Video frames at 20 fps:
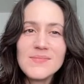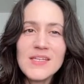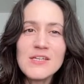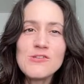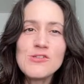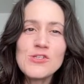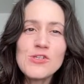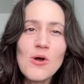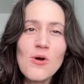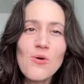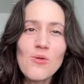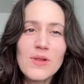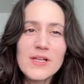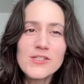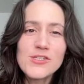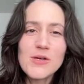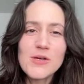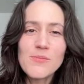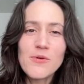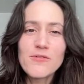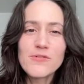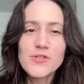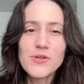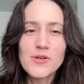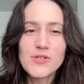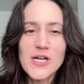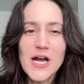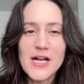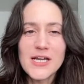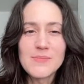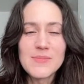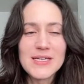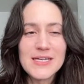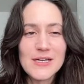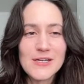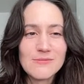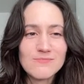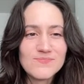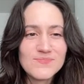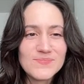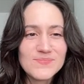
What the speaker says: So let's over to our document here.